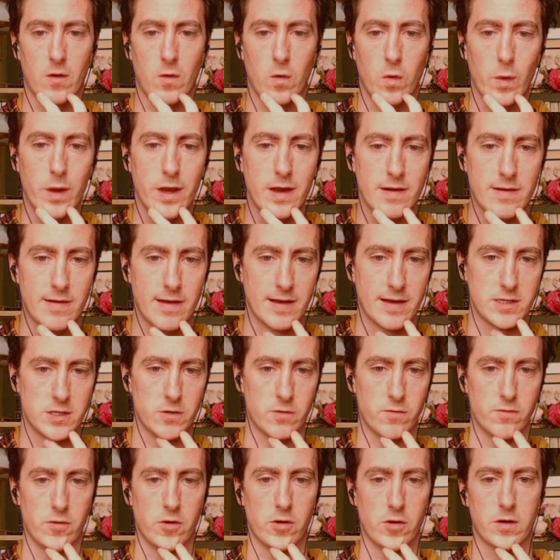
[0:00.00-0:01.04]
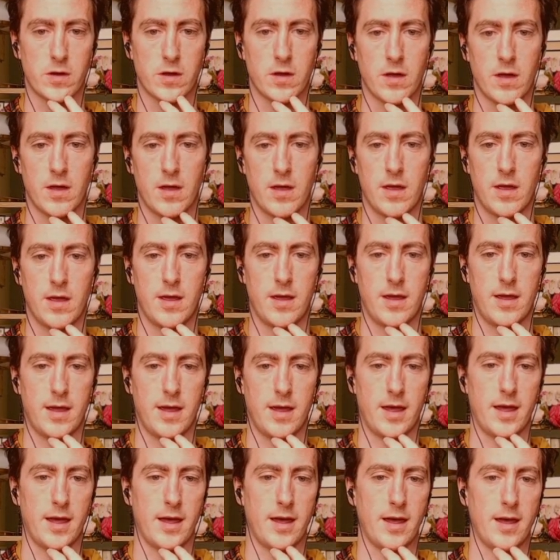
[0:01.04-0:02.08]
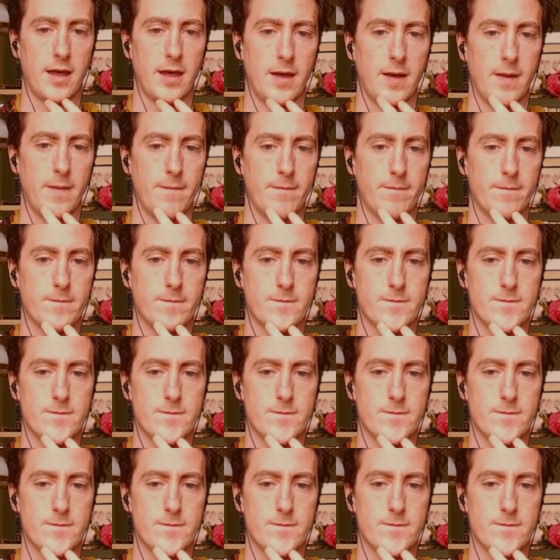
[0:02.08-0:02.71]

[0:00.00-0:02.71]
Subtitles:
queen takes your rook, and